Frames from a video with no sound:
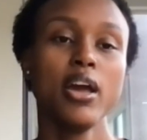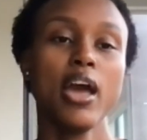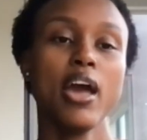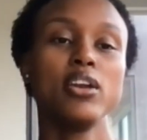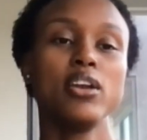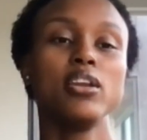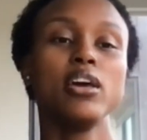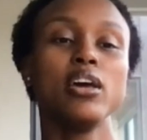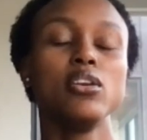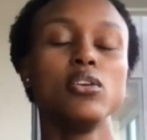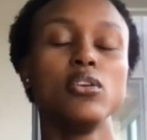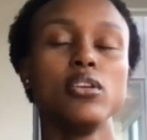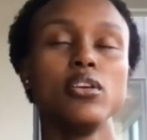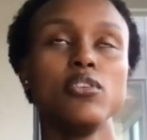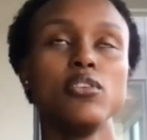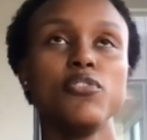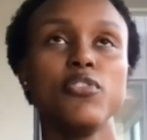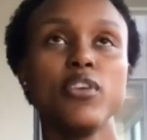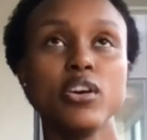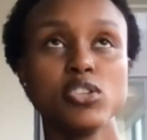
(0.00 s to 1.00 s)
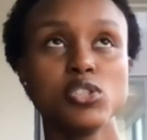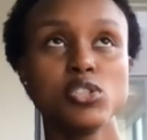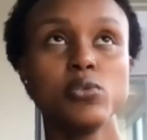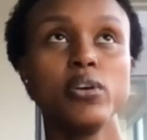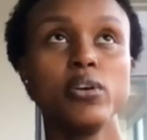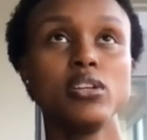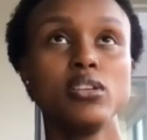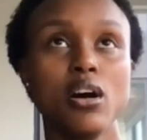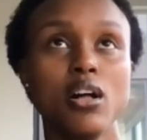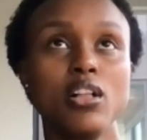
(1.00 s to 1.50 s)
And it fails to
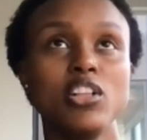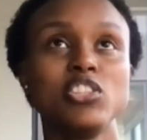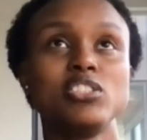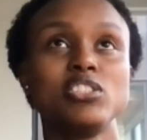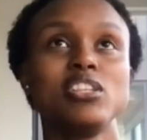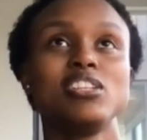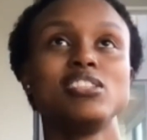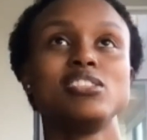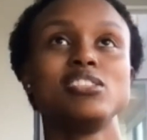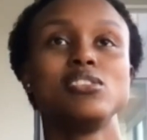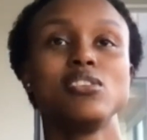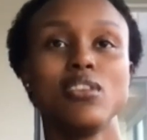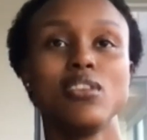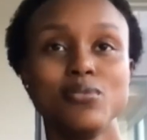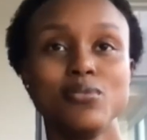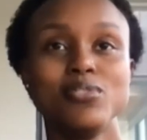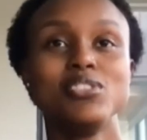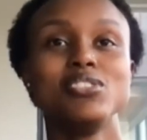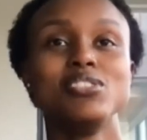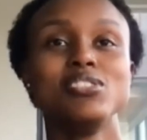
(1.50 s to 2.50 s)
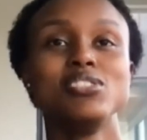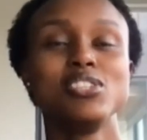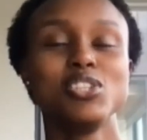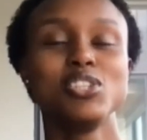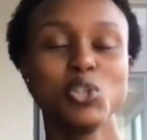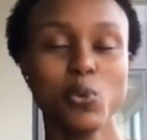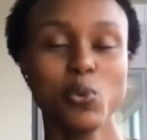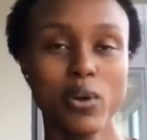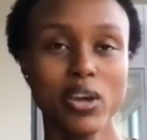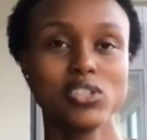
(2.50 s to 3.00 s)
acknowledge that certain
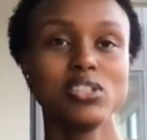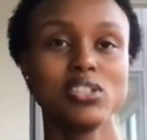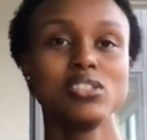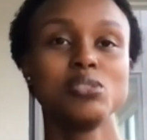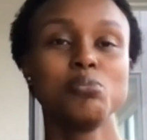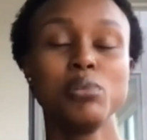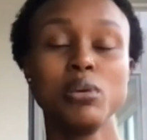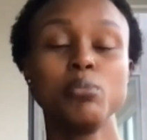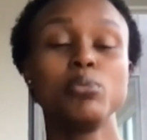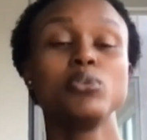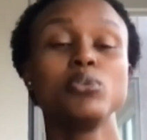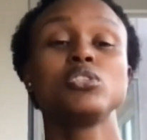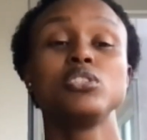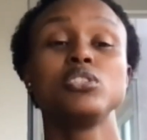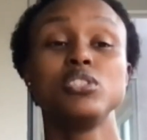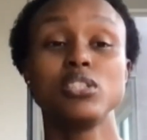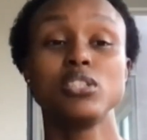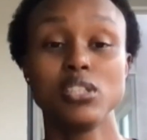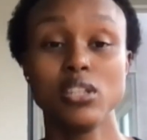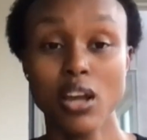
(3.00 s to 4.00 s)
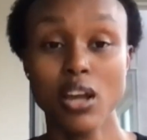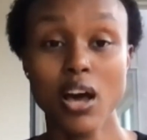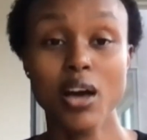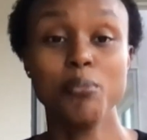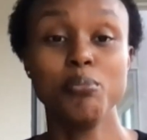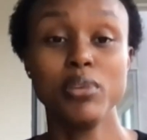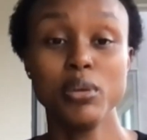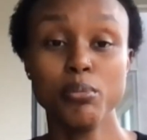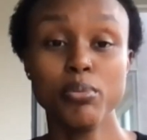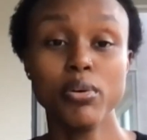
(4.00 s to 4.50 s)
situations people should just
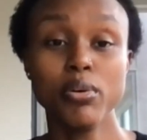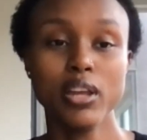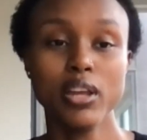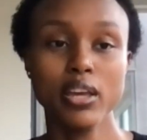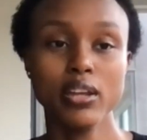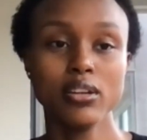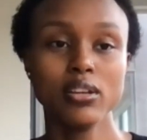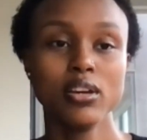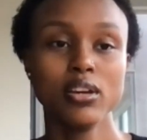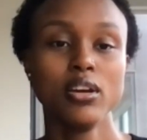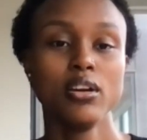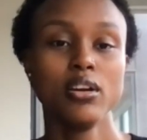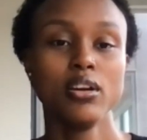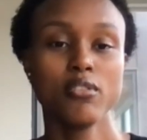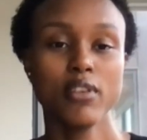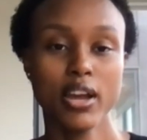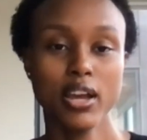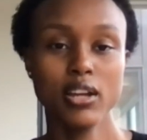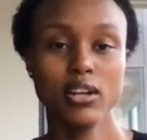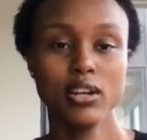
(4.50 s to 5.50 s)
not be put in, right?